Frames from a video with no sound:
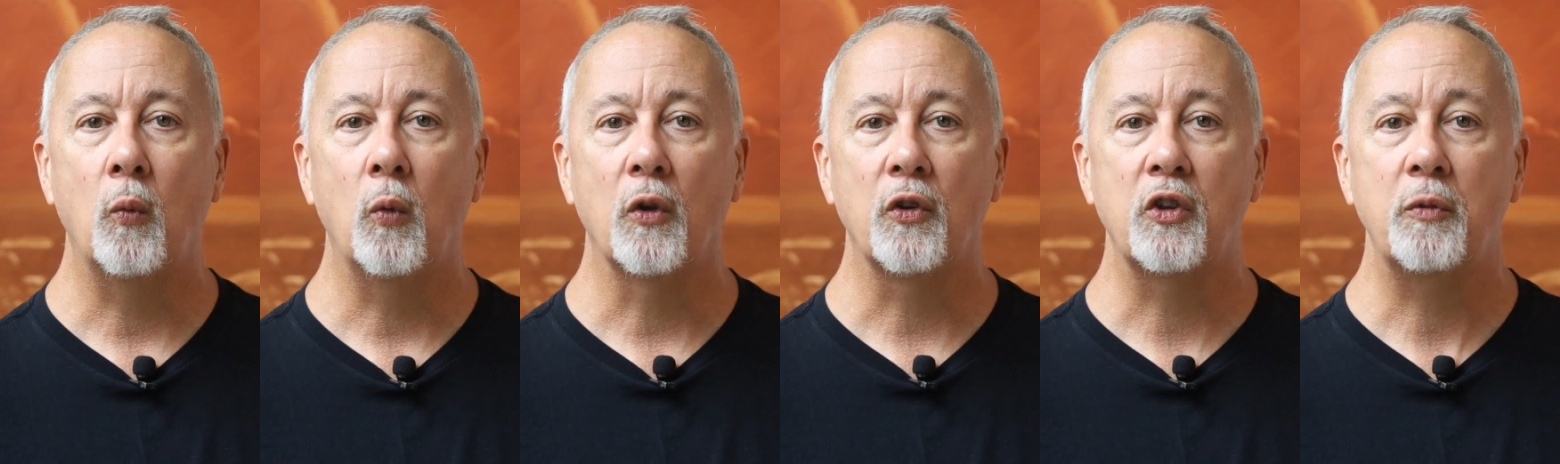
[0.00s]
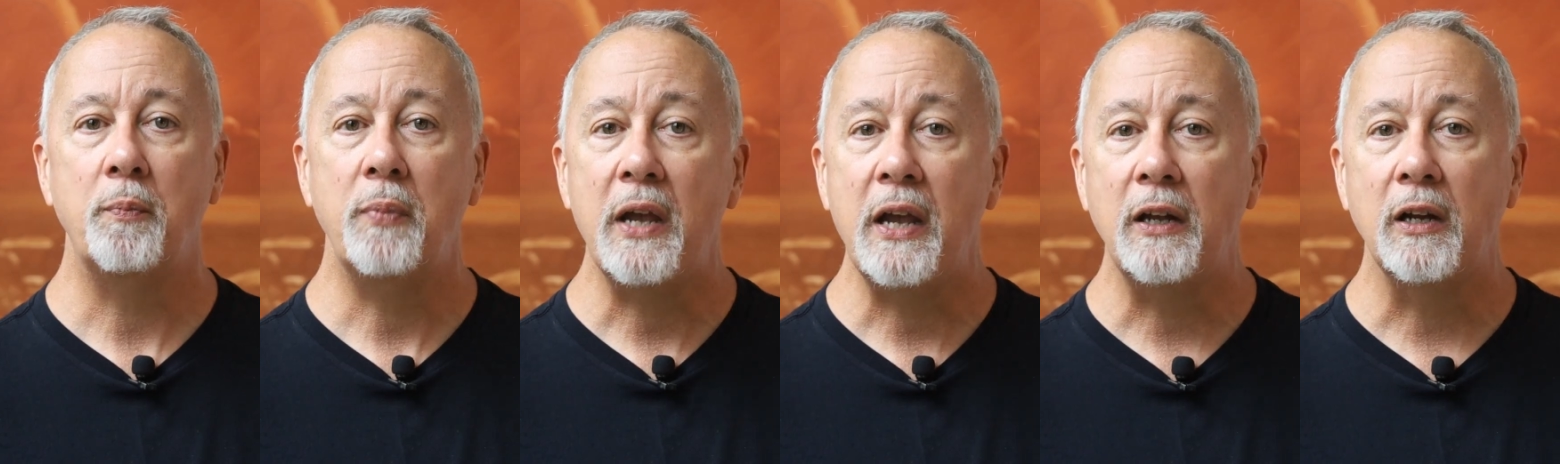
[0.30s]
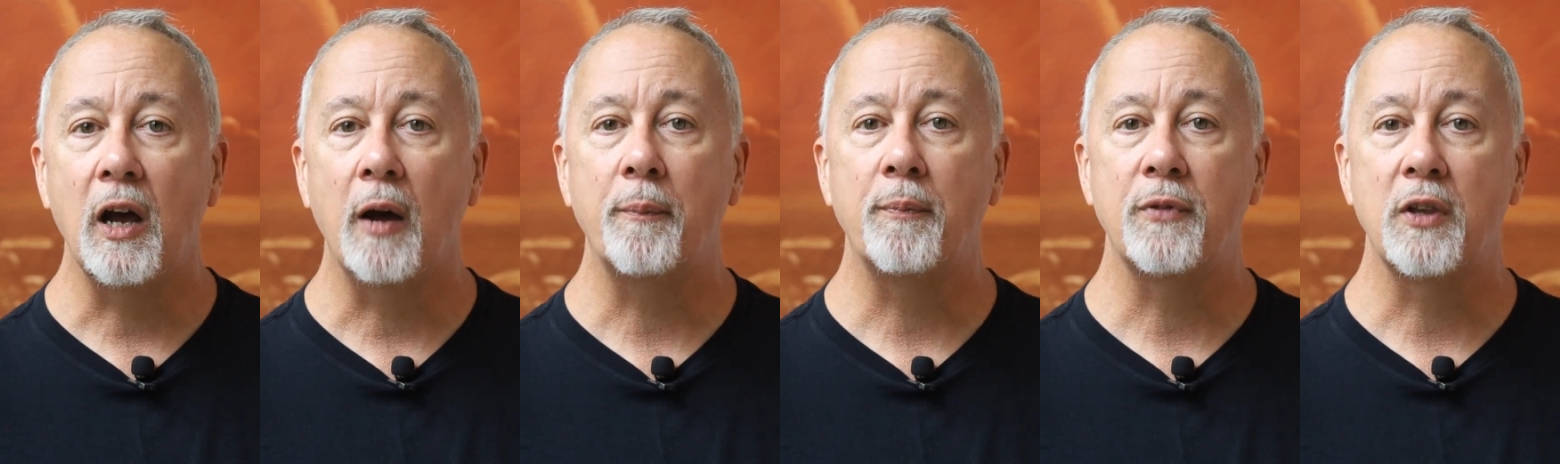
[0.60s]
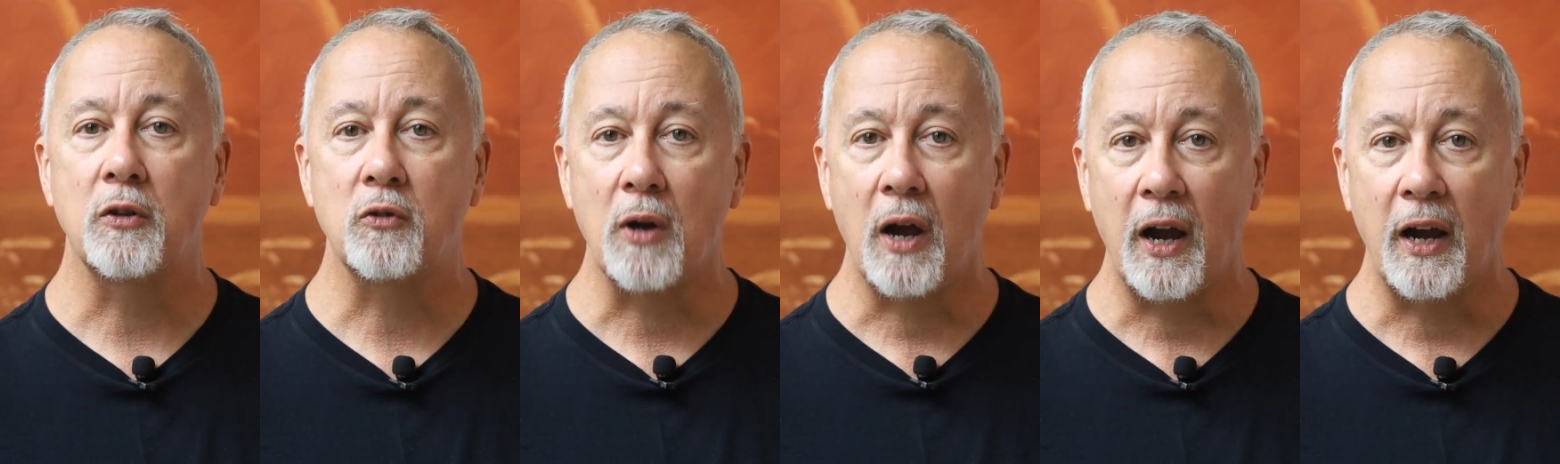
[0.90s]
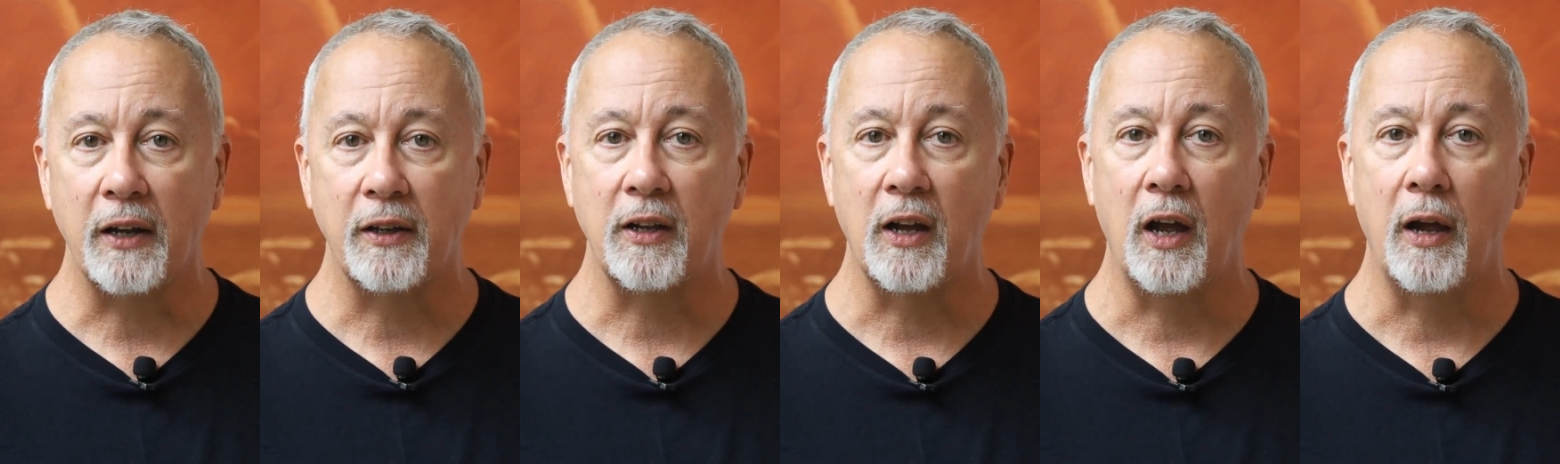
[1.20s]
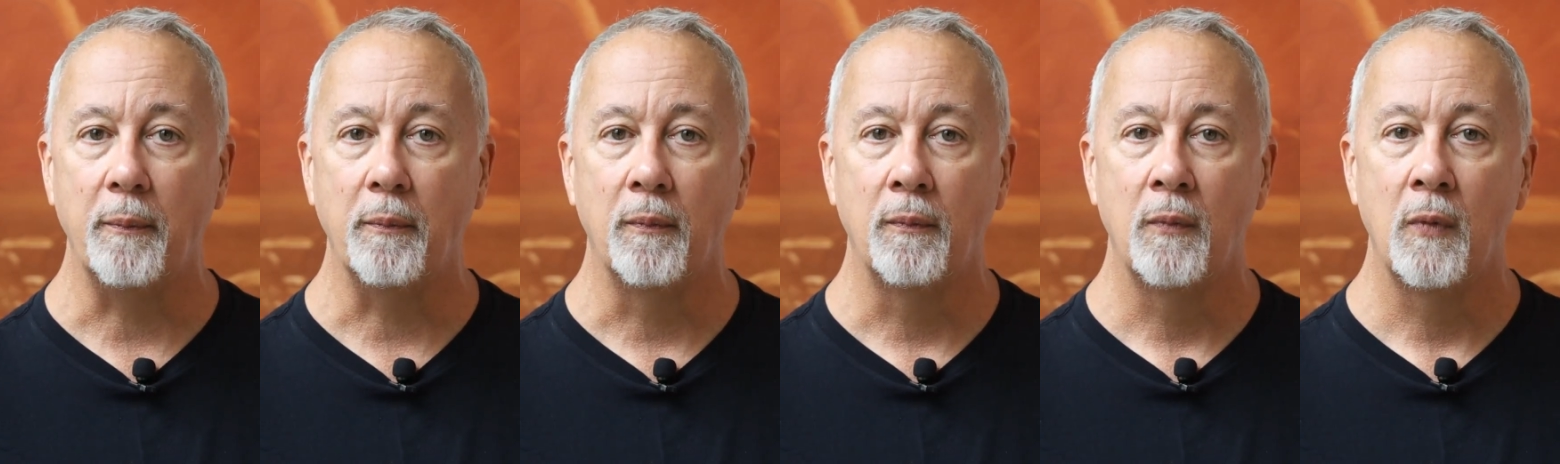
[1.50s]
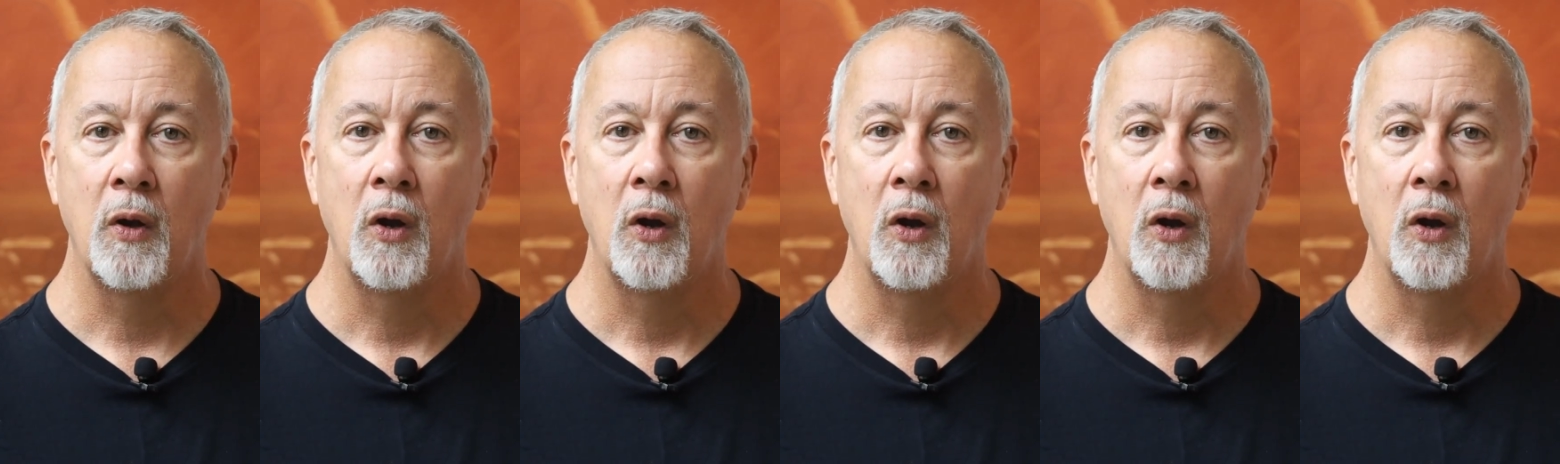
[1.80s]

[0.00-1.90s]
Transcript: will speed up the drying time,